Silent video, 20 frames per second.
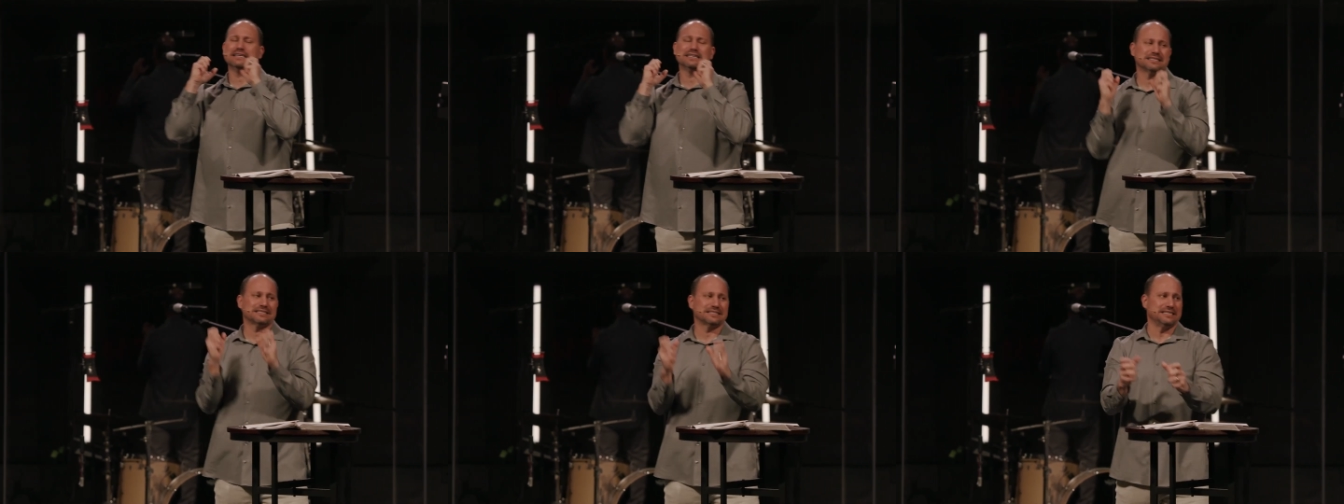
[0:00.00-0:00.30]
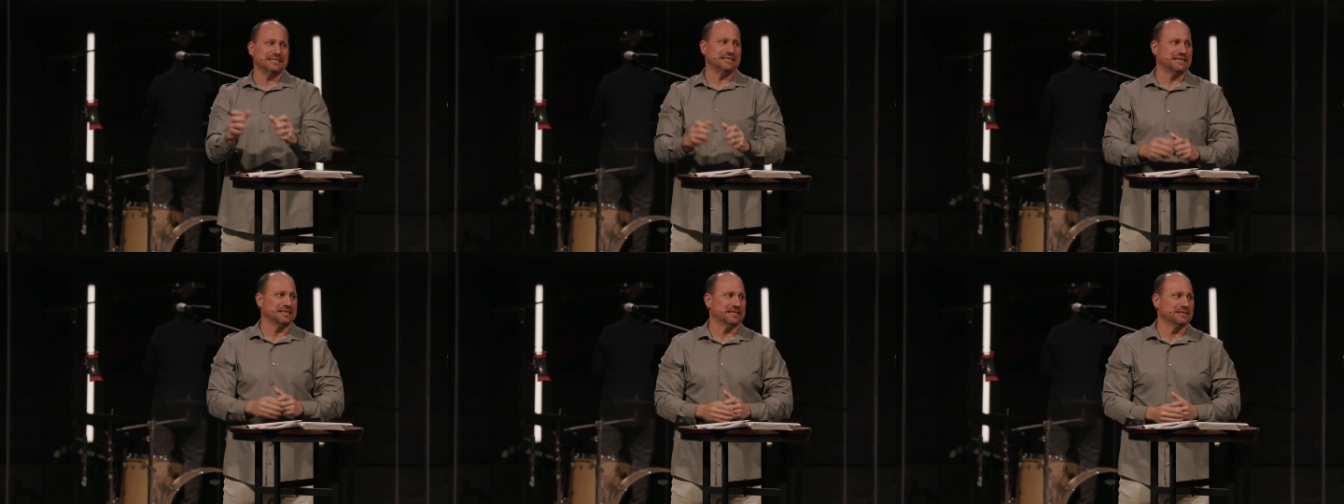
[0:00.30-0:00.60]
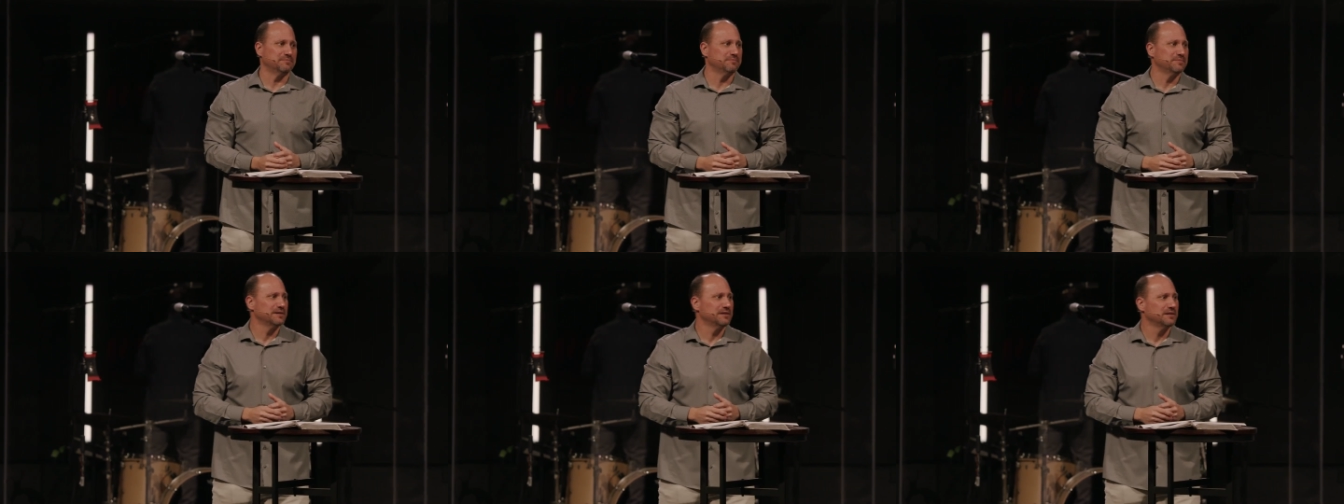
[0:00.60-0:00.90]
seek
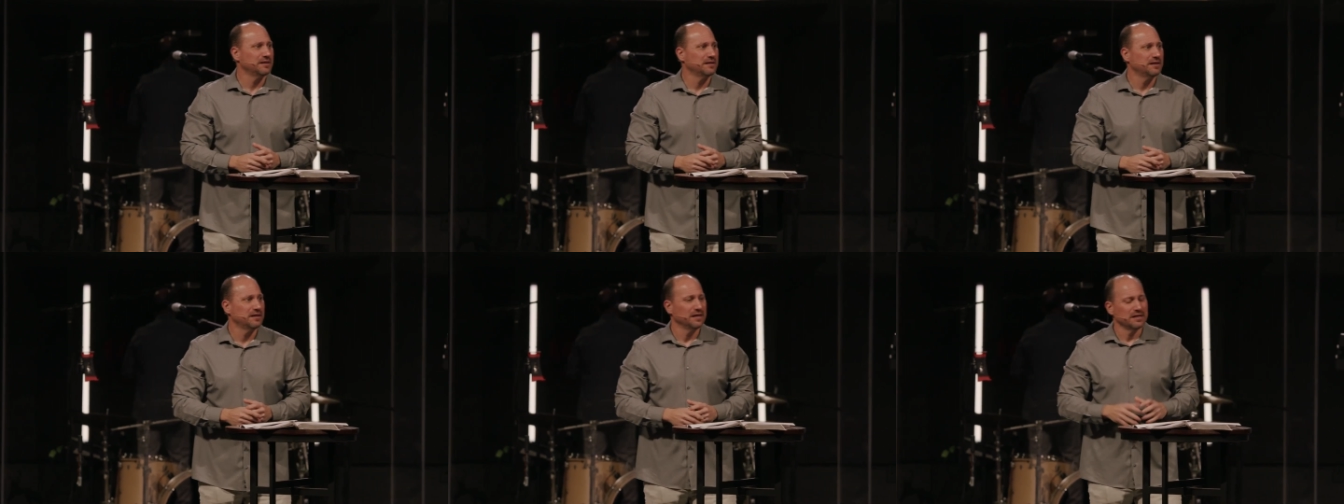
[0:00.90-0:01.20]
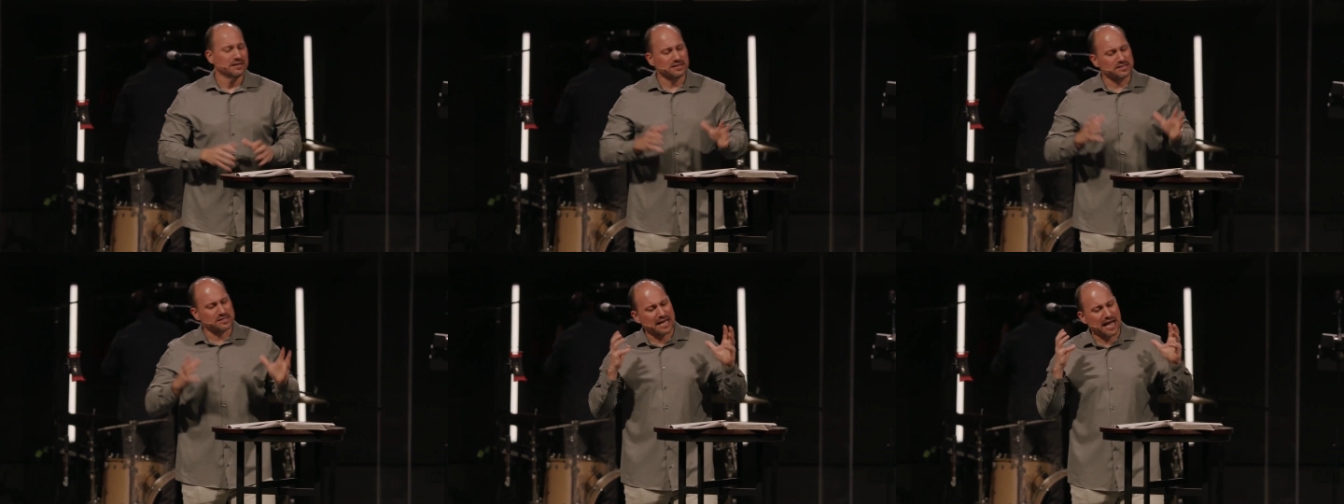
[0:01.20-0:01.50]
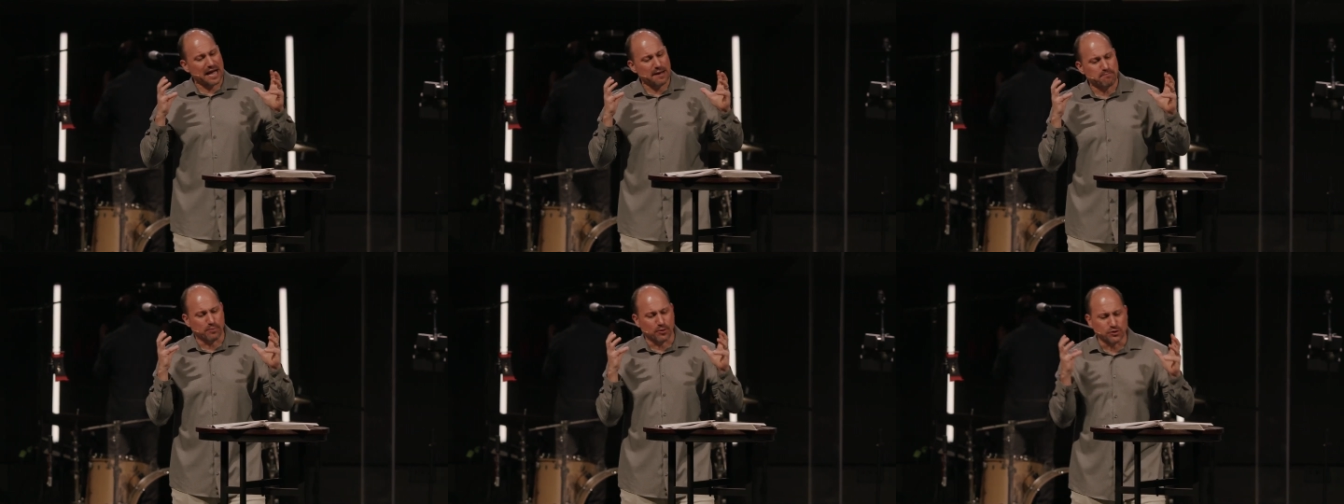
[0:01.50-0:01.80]
him. This
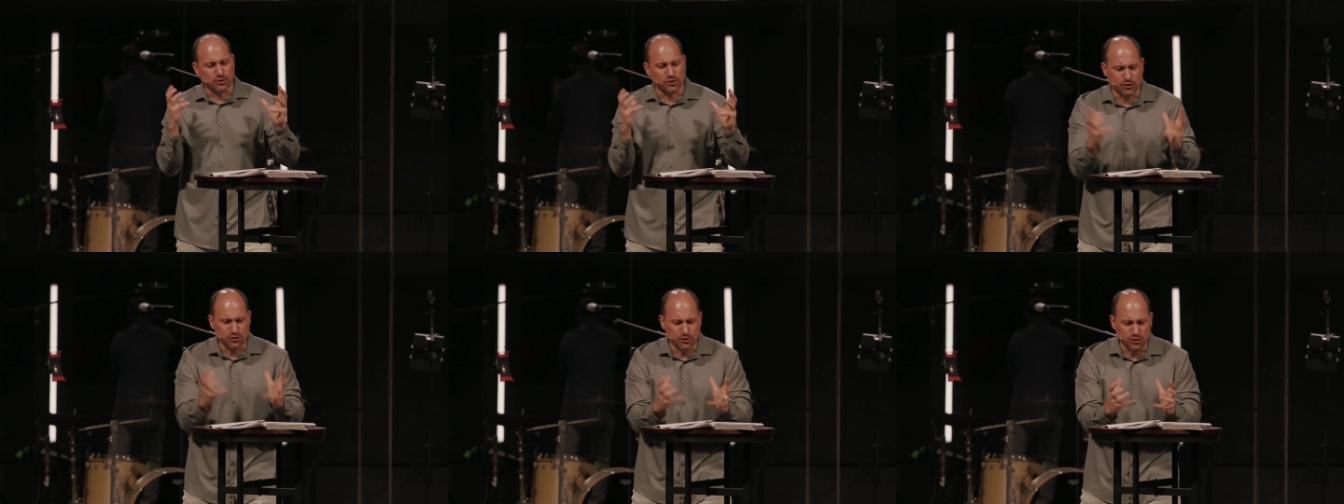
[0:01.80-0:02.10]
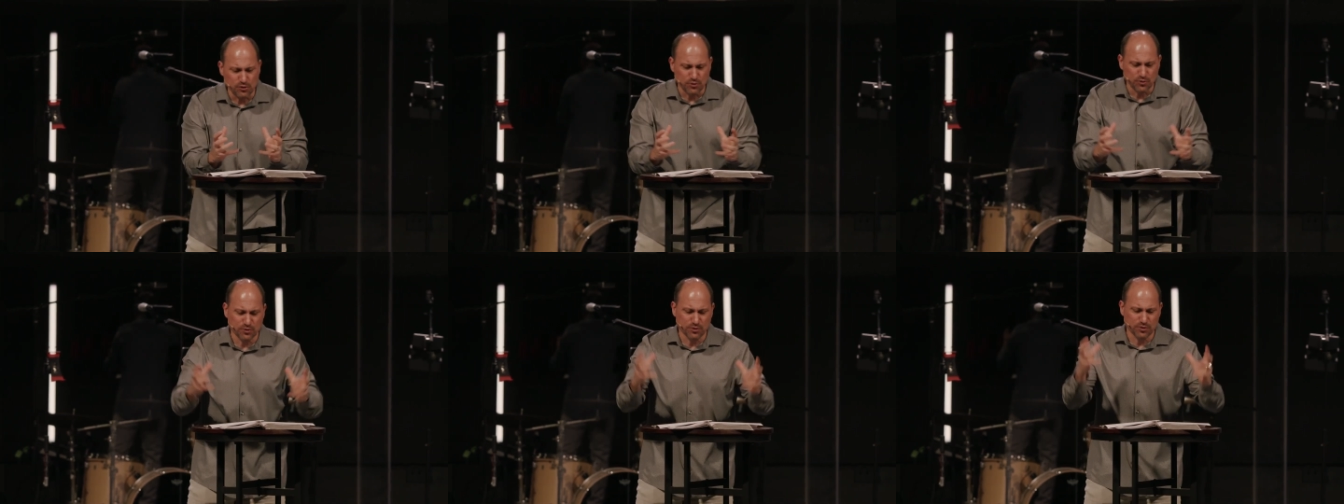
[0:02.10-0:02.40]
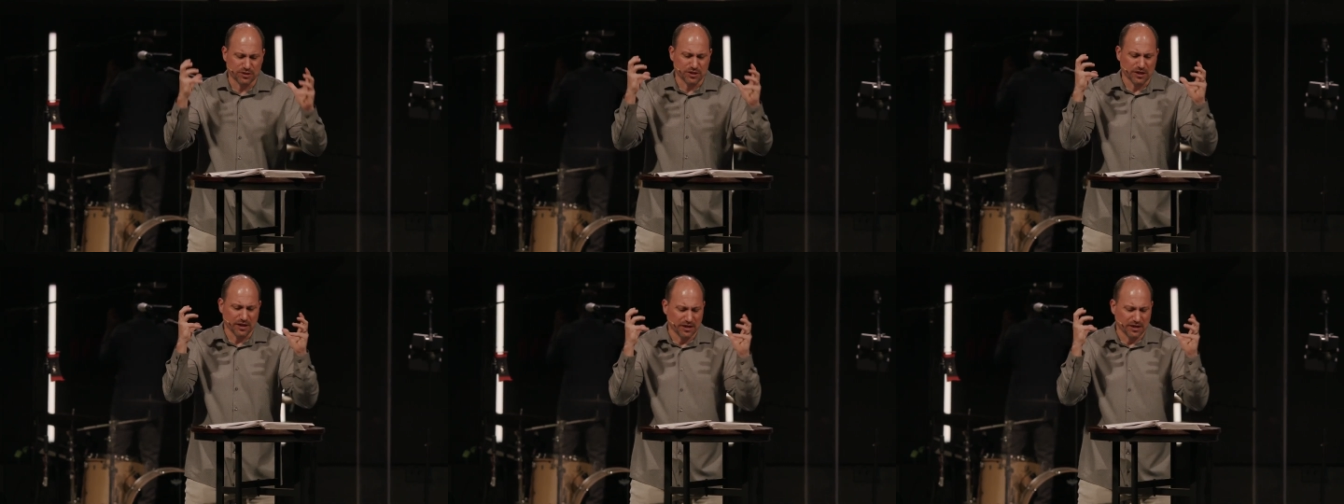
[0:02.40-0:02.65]
guy pursues